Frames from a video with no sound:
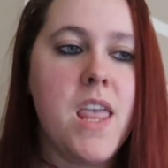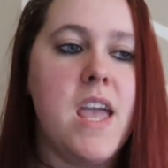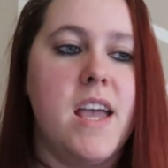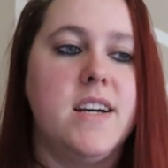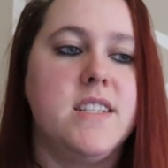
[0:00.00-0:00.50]

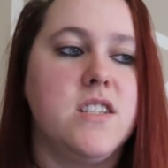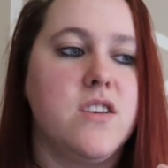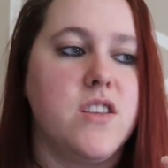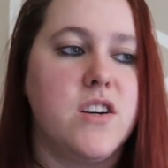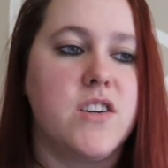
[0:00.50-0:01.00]
and
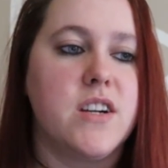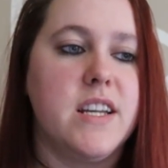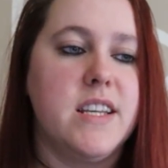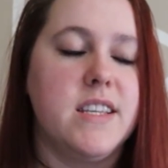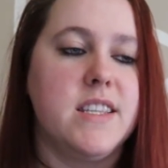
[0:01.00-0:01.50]
there
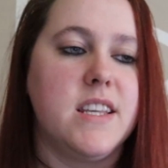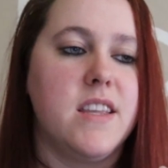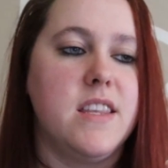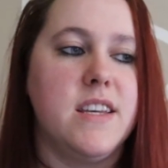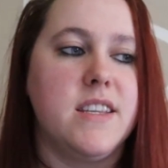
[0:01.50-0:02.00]
is
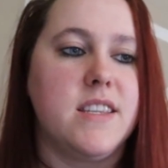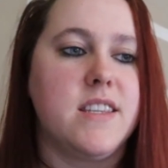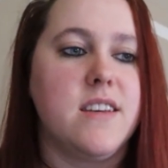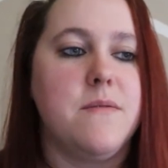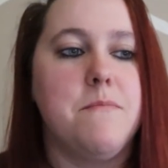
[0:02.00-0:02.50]

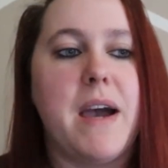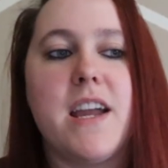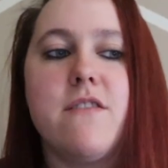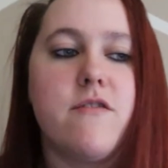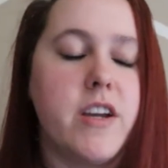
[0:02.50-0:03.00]
this
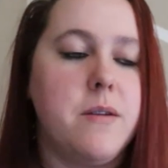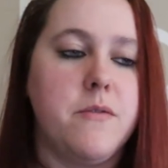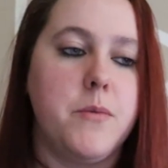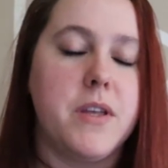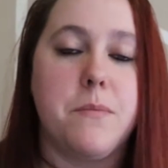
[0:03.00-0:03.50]
mind
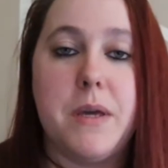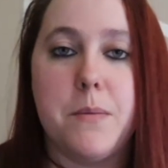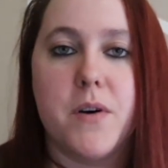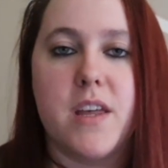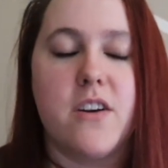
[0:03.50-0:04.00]
frame with
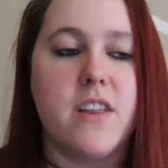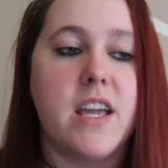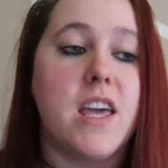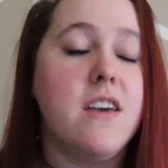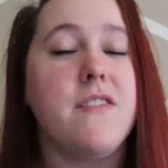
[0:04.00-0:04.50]
people that are
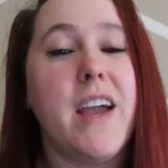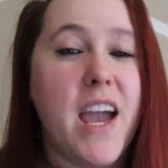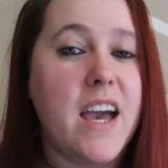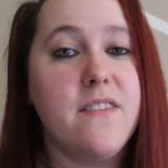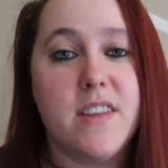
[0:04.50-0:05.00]
like if i
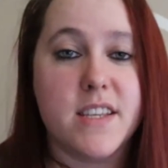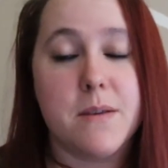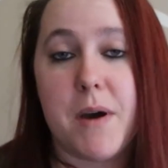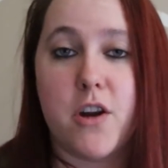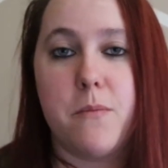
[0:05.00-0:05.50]
have this
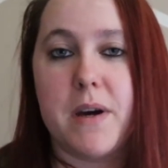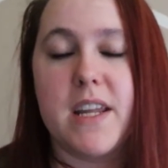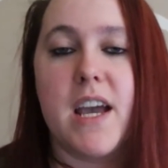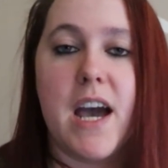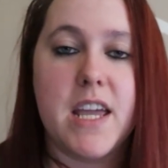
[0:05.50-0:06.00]
amount of
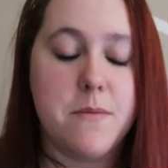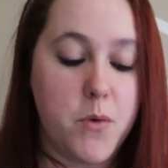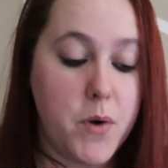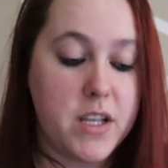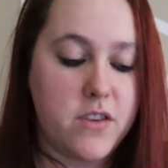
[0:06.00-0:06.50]
money i
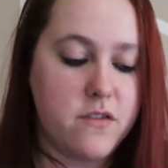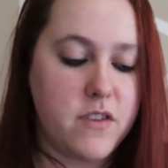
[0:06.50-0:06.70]
am going to